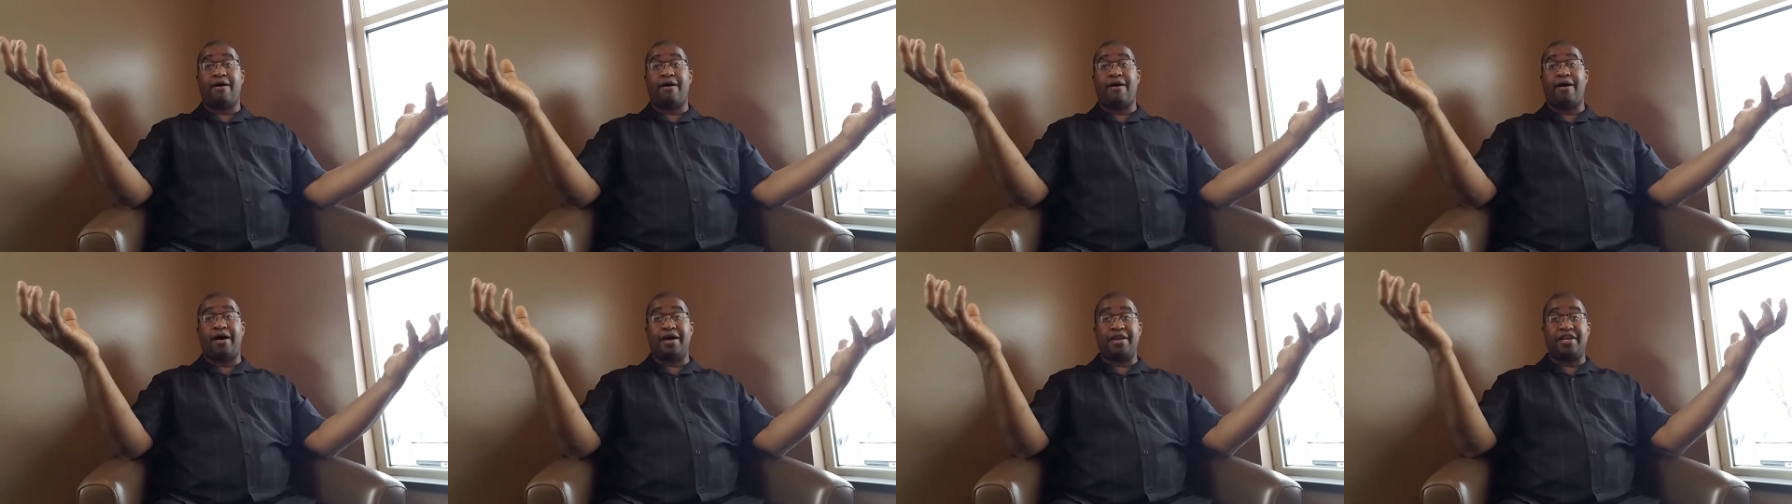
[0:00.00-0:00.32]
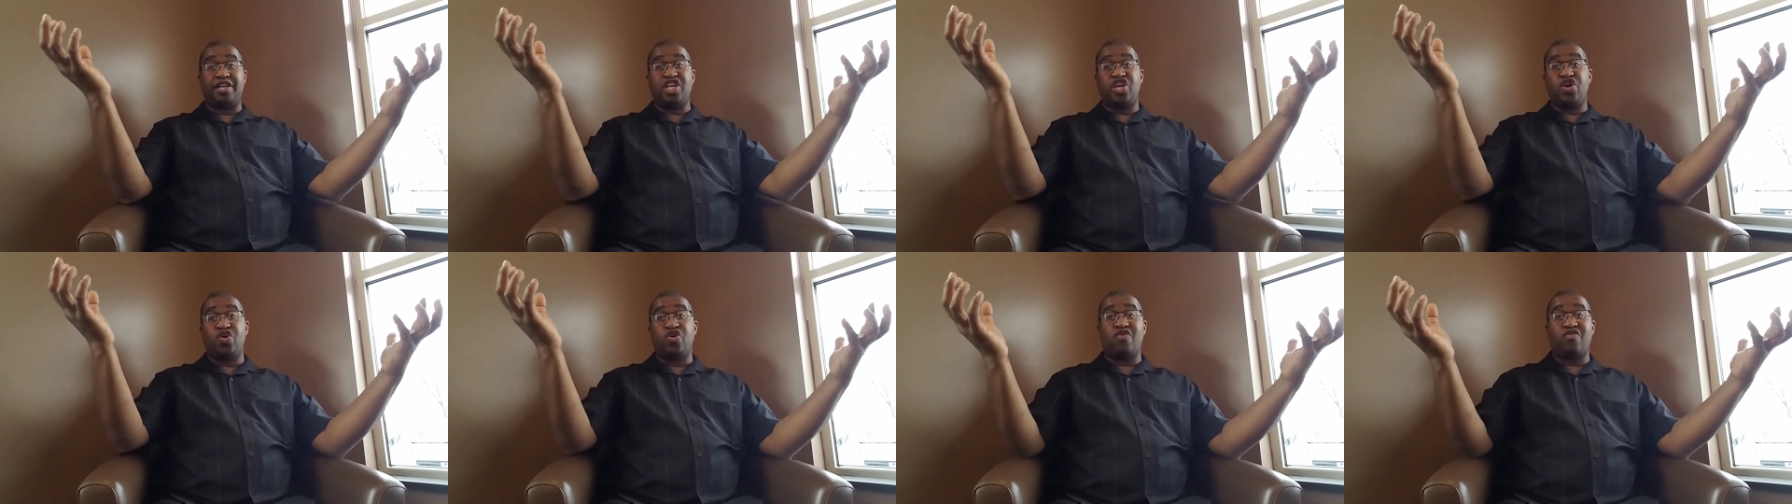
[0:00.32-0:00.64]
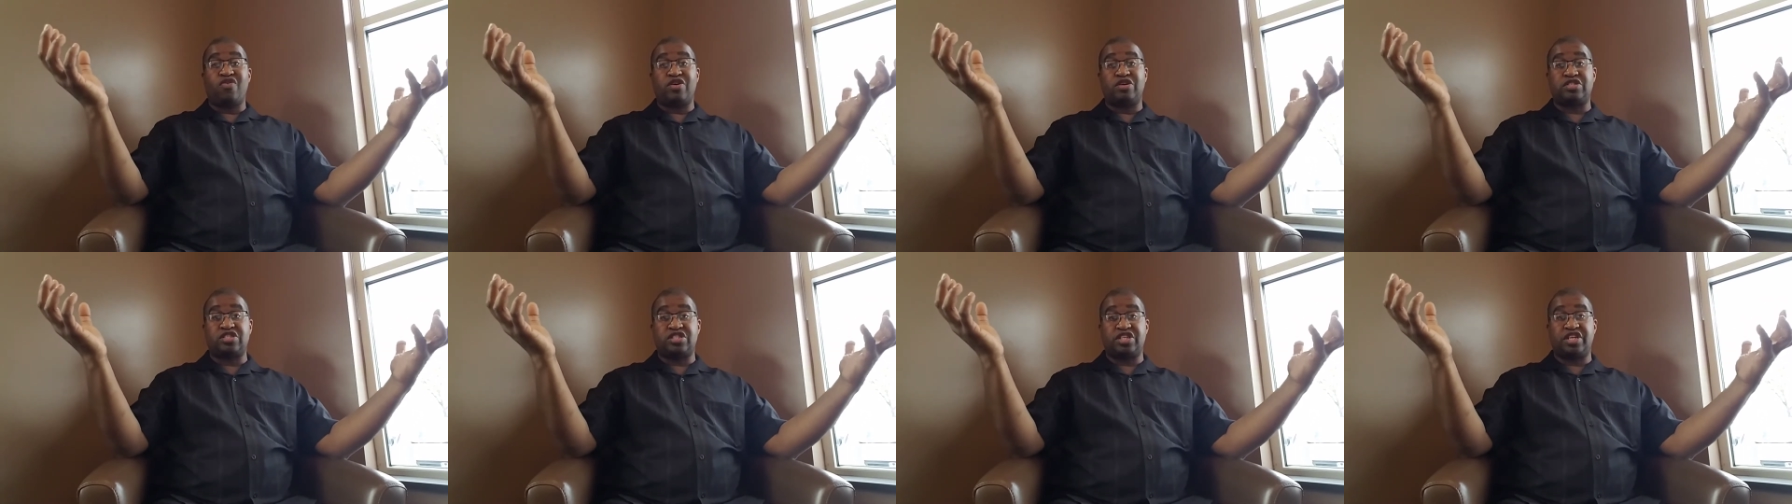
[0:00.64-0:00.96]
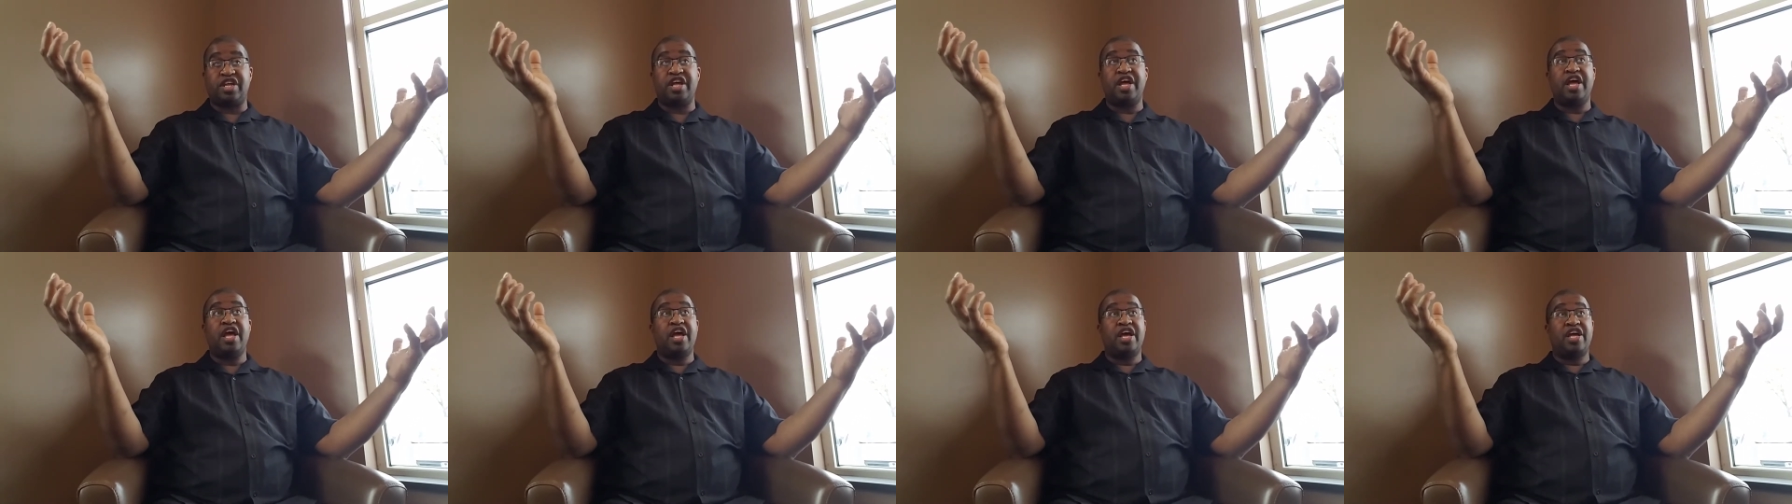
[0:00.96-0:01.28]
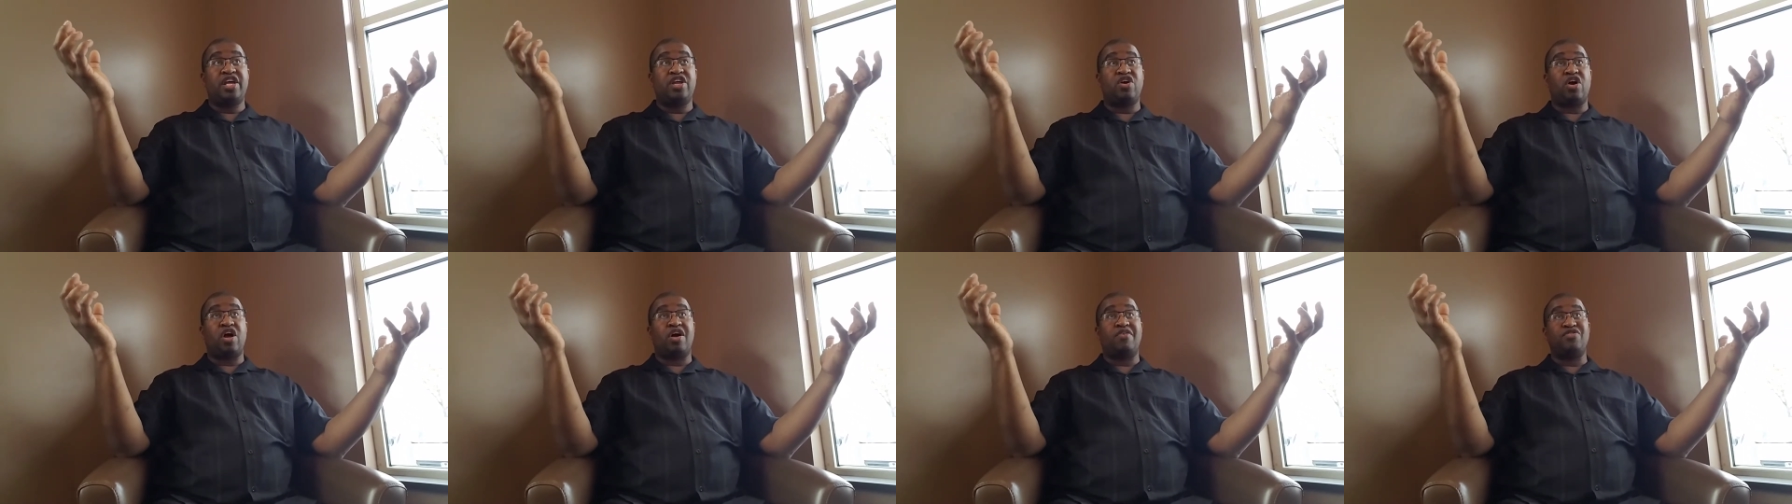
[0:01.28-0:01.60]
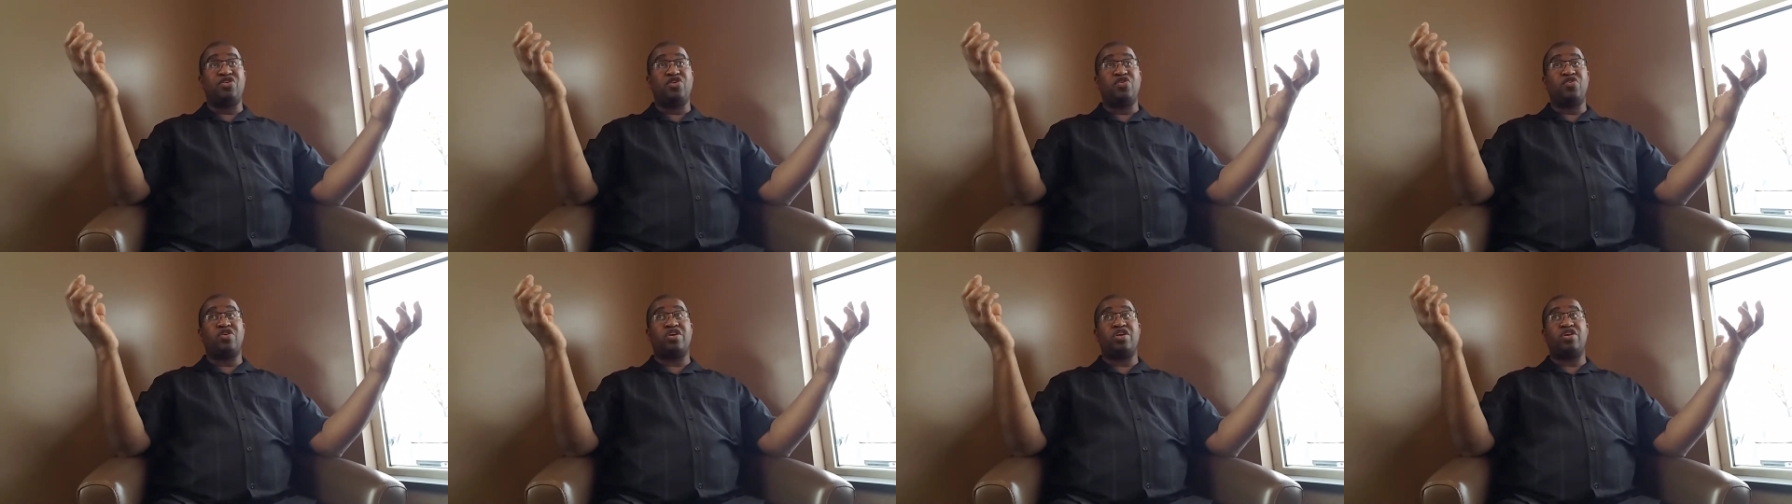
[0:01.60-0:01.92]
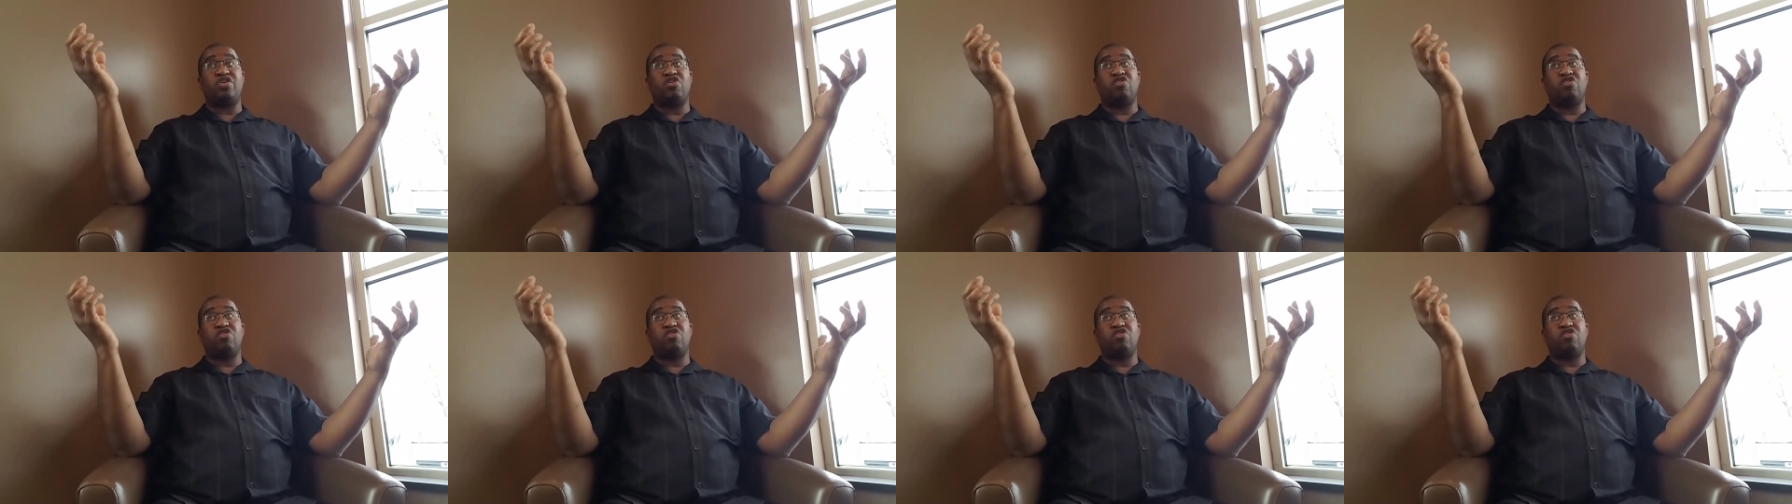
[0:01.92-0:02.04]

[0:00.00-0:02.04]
on university, you know, on U